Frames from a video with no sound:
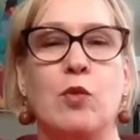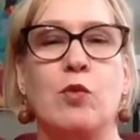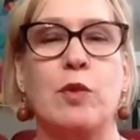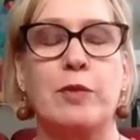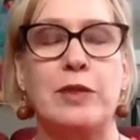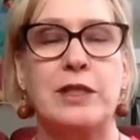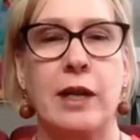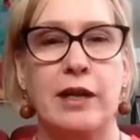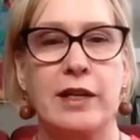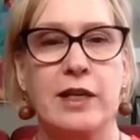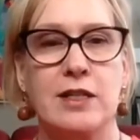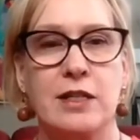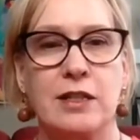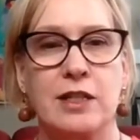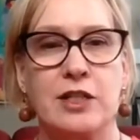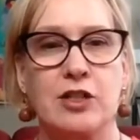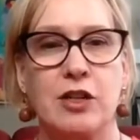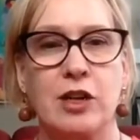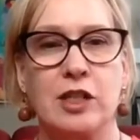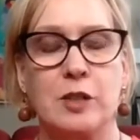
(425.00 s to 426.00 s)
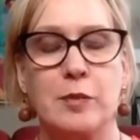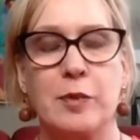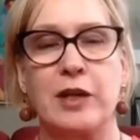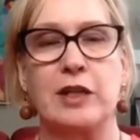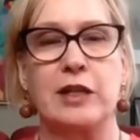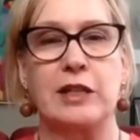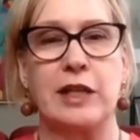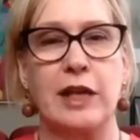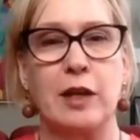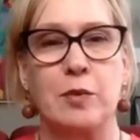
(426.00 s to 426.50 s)
Matthias and I talked about
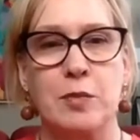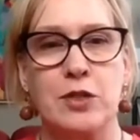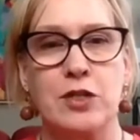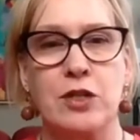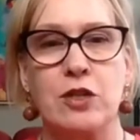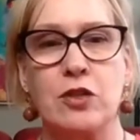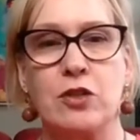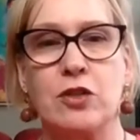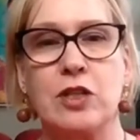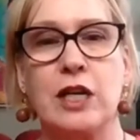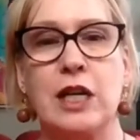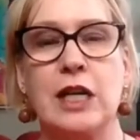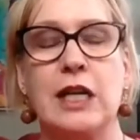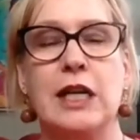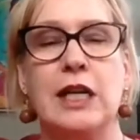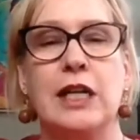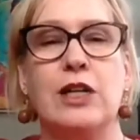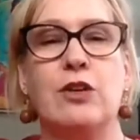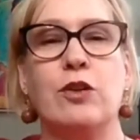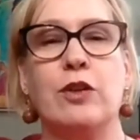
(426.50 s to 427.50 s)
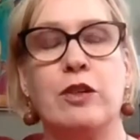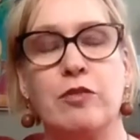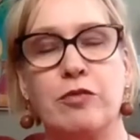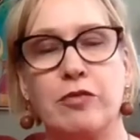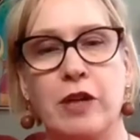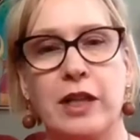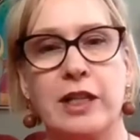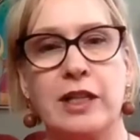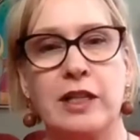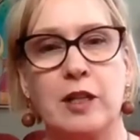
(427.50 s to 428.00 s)
in the episode. You can
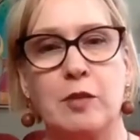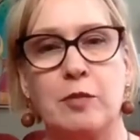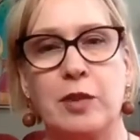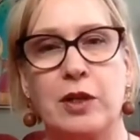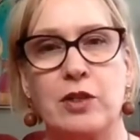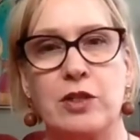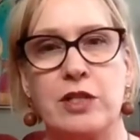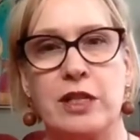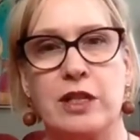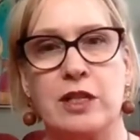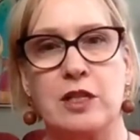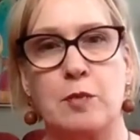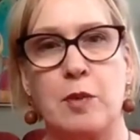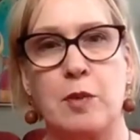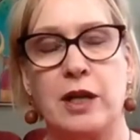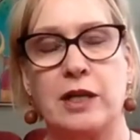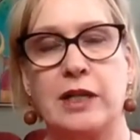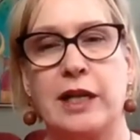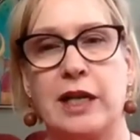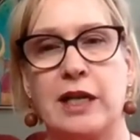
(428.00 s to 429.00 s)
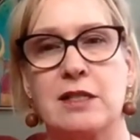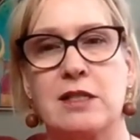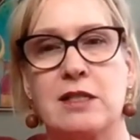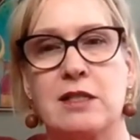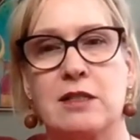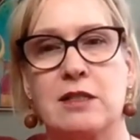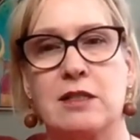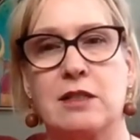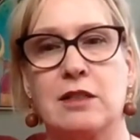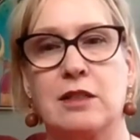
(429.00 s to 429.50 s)
find it at better sex
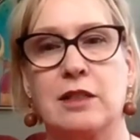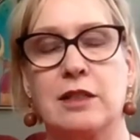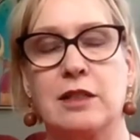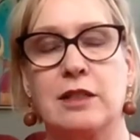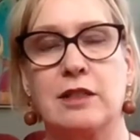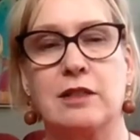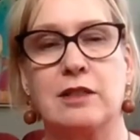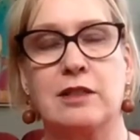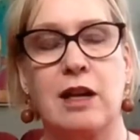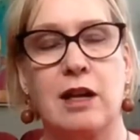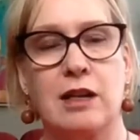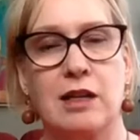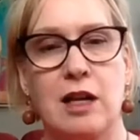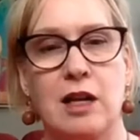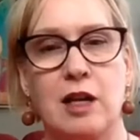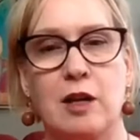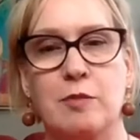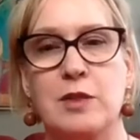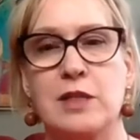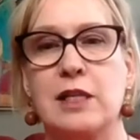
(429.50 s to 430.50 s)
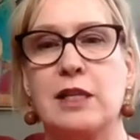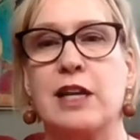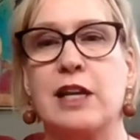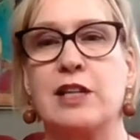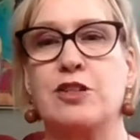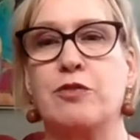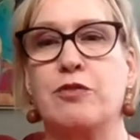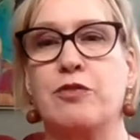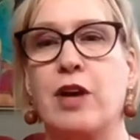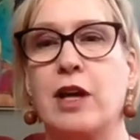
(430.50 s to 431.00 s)
podcast dot com
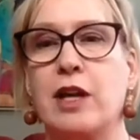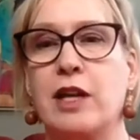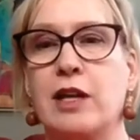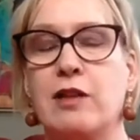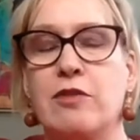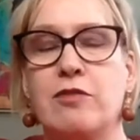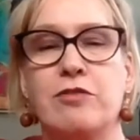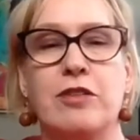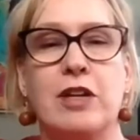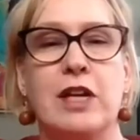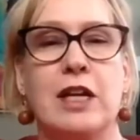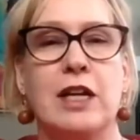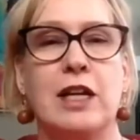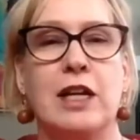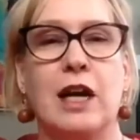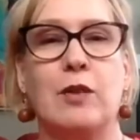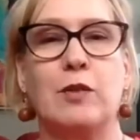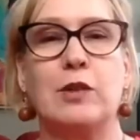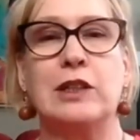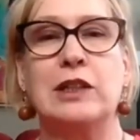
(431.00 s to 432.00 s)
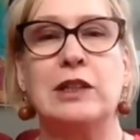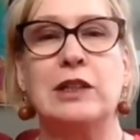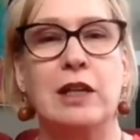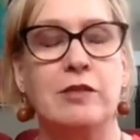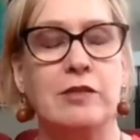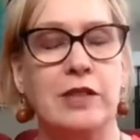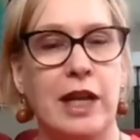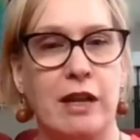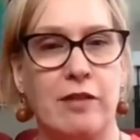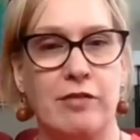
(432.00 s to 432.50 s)
slash five. I would
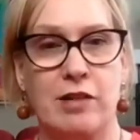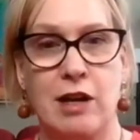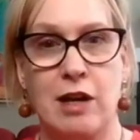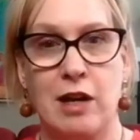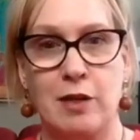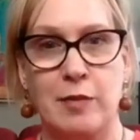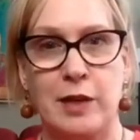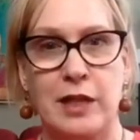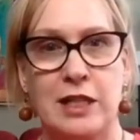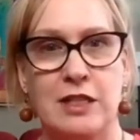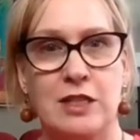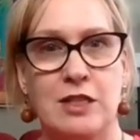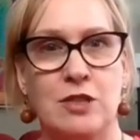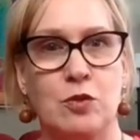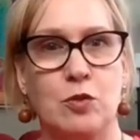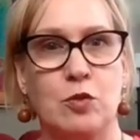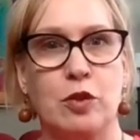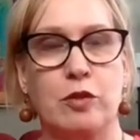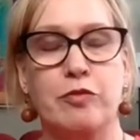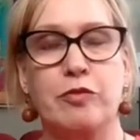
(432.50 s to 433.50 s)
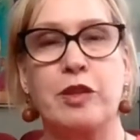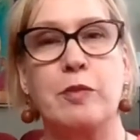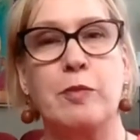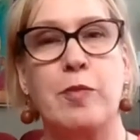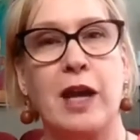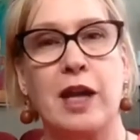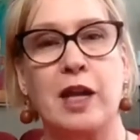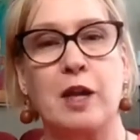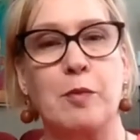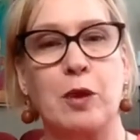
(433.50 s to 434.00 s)
love to have comments or
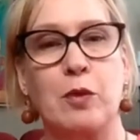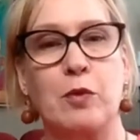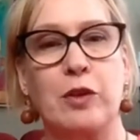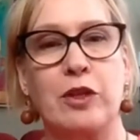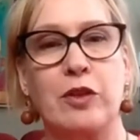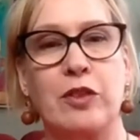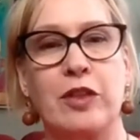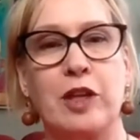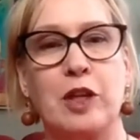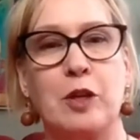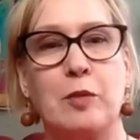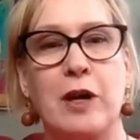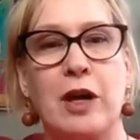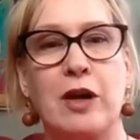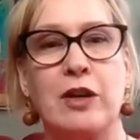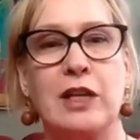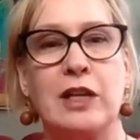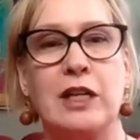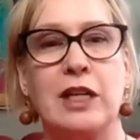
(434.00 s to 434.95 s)
feedback about what you think about it.